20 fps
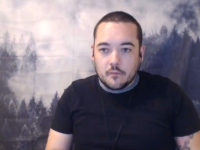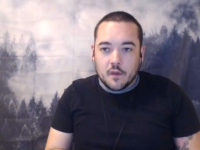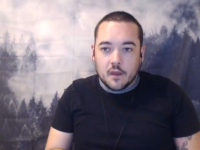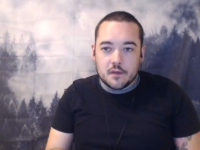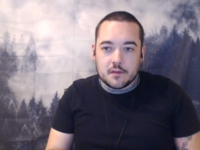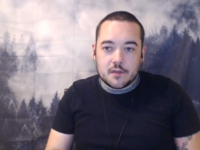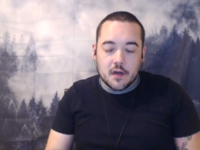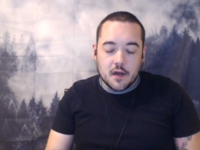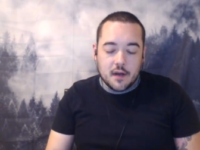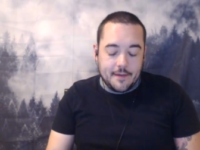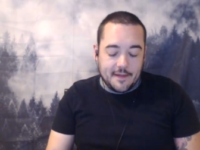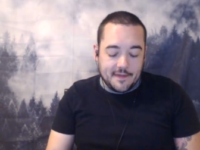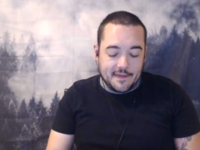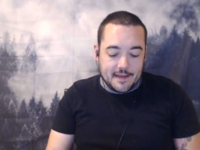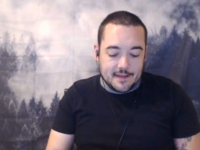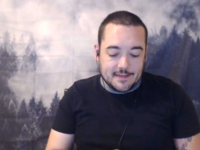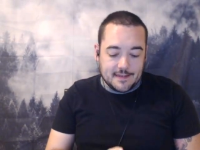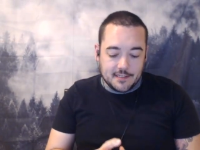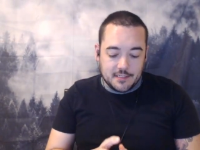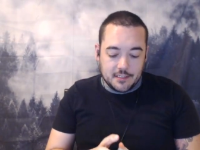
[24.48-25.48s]
Sorry about
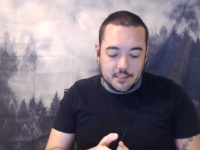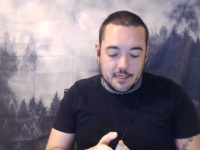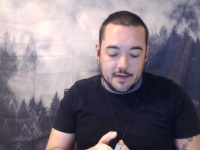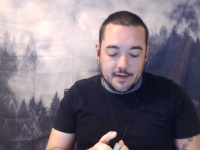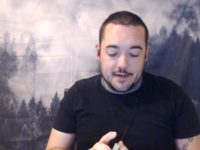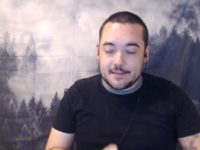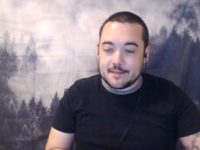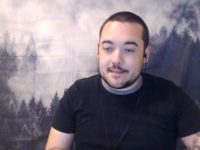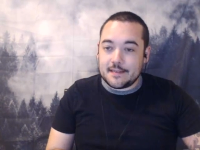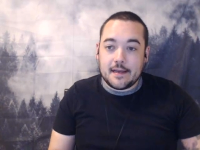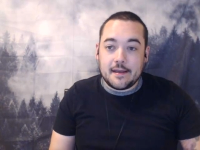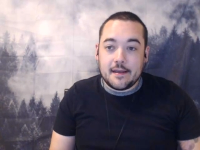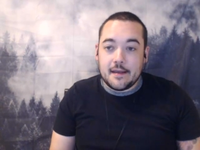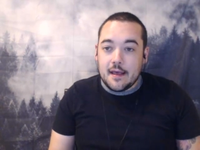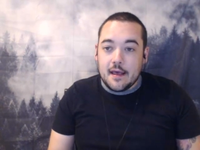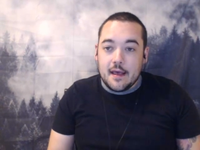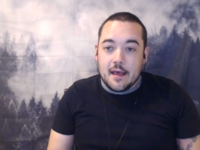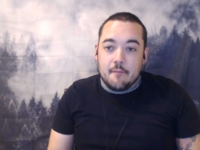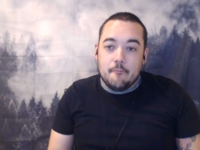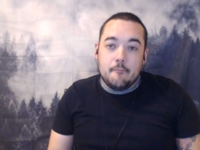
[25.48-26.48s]
that, Sagittarius. Uh,
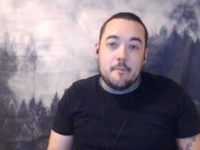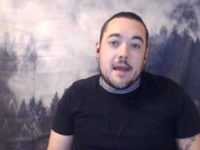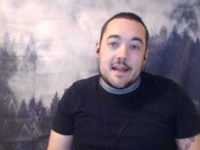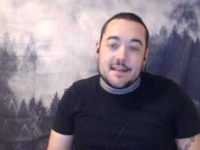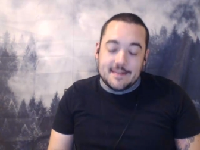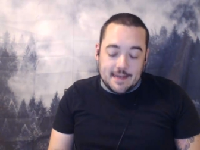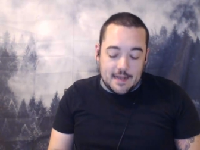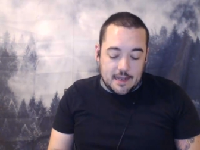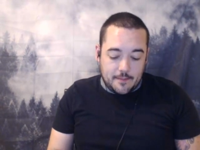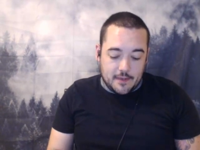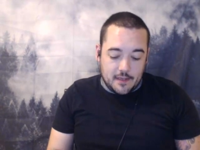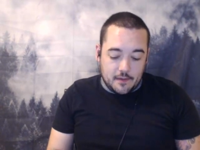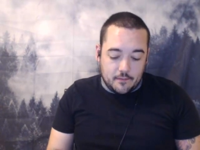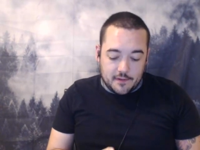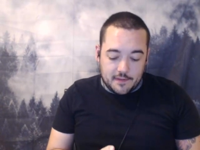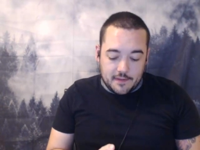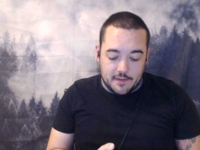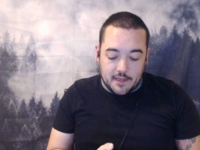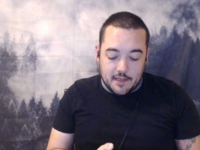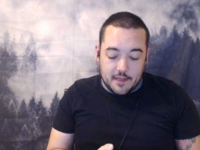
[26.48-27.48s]
bad timing
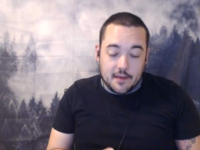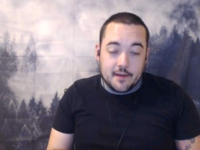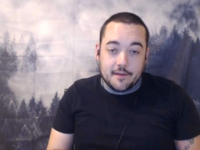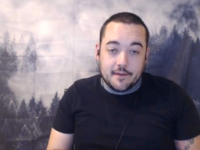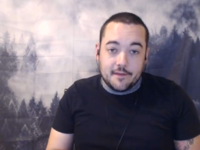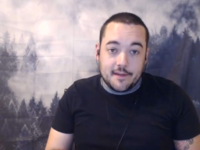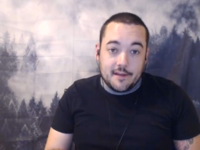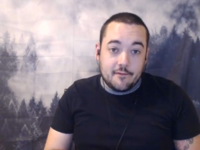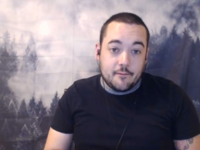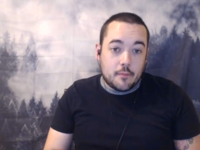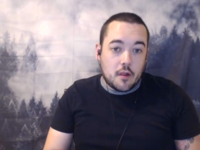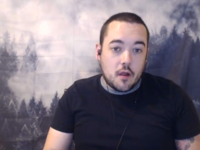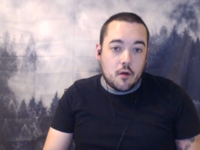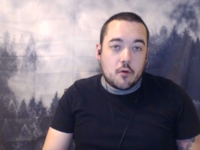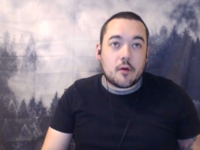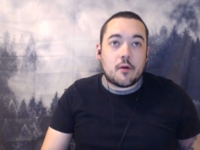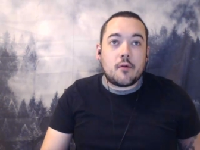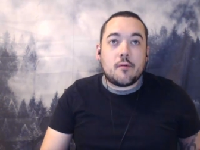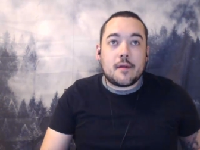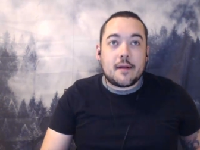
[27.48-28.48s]
with the uh, leaf
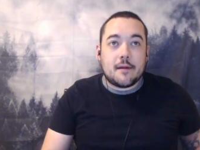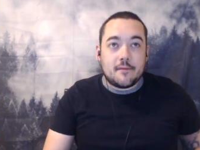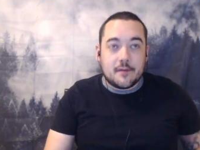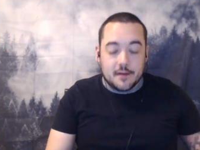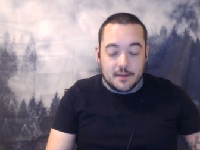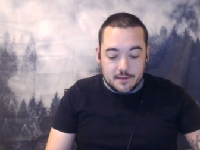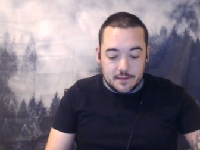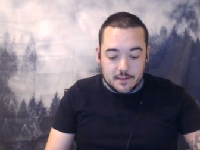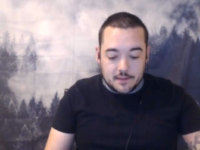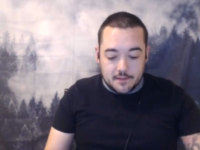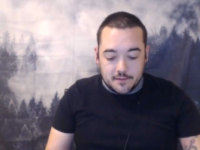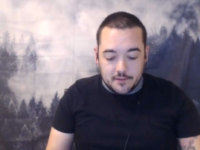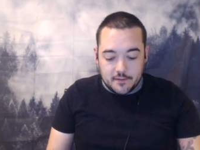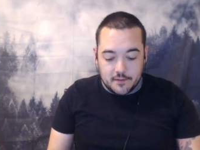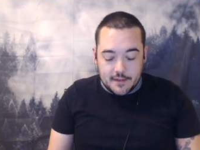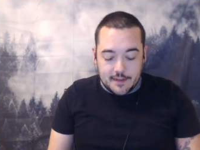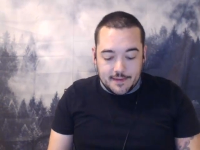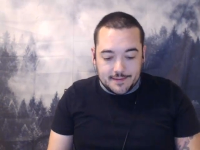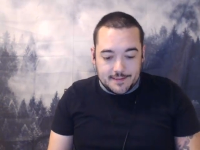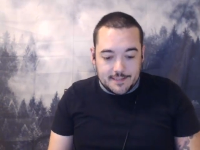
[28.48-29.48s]
blower or whatever it is that they're
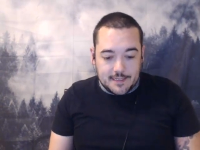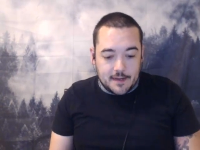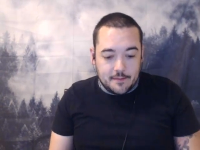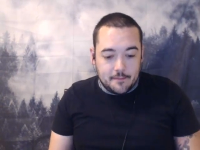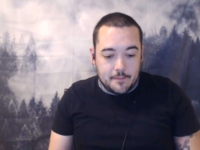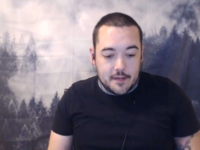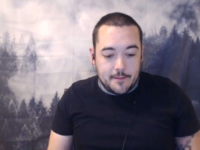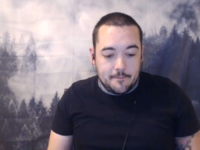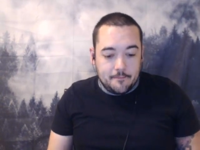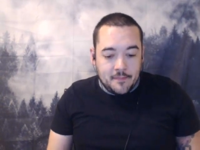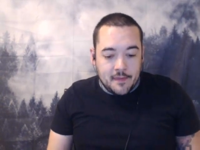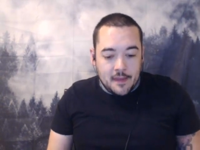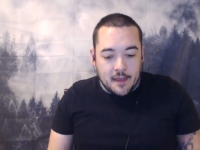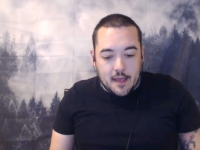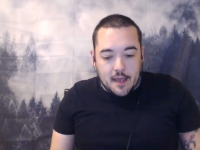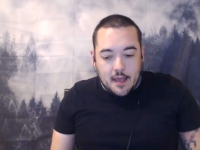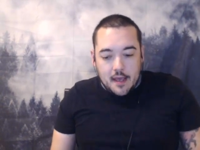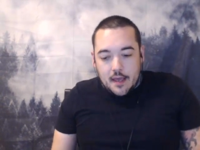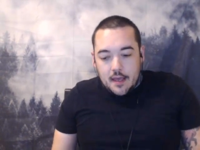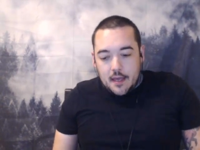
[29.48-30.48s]
doing outside. But
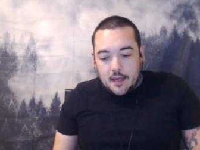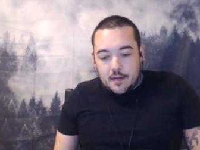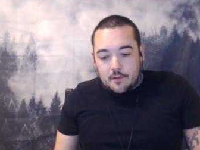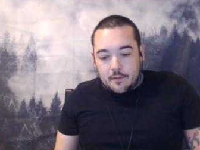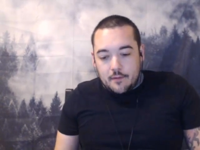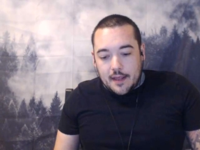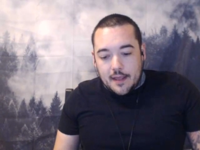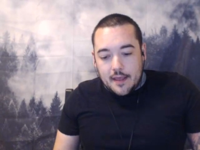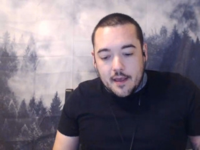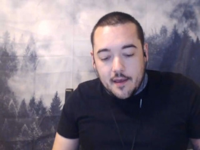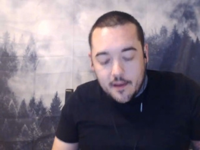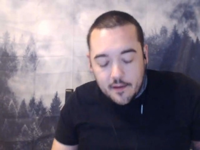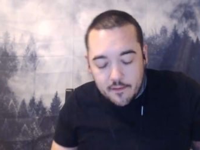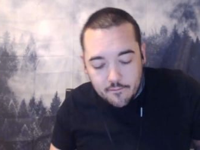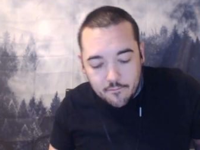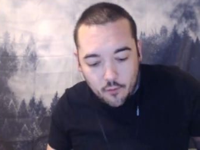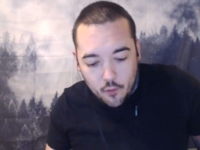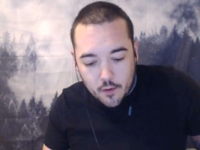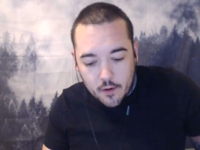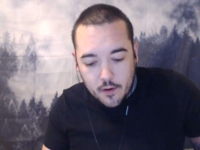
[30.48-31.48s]
anyway,
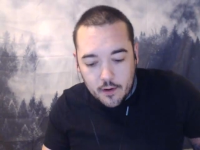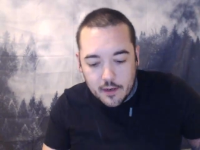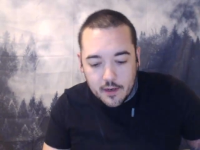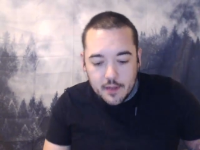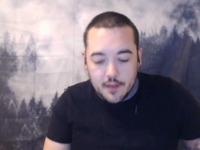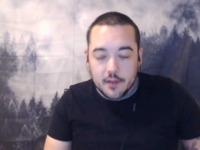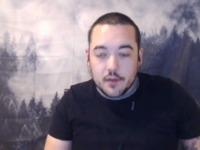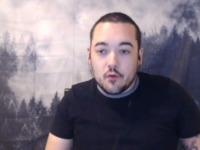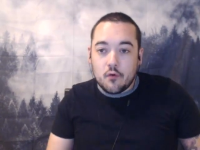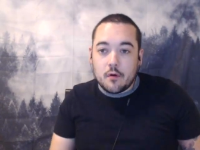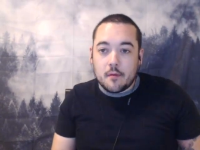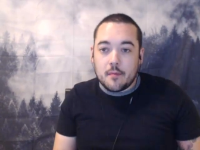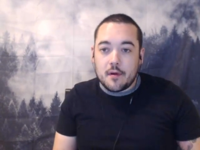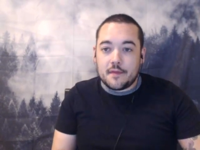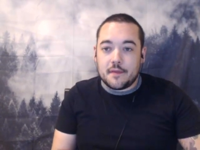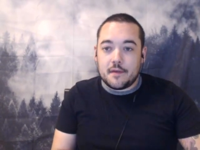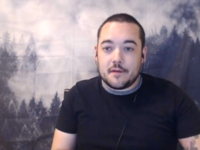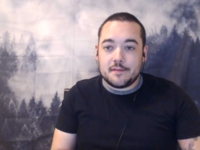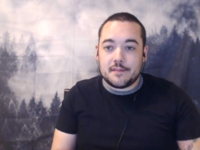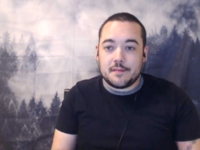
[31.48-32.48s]
for your
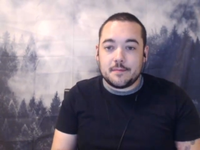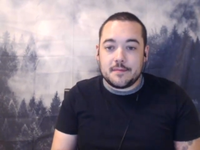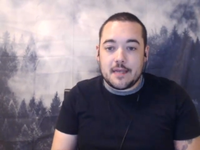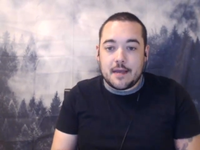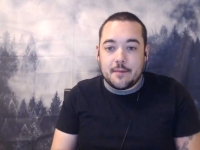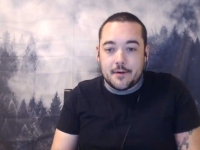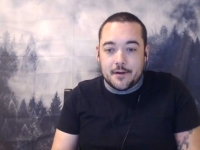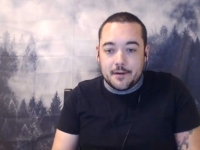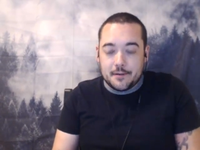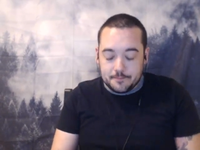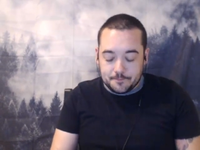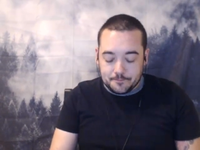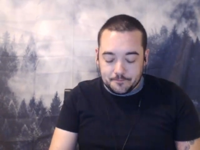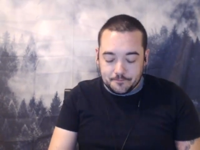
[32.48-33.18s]
month of September,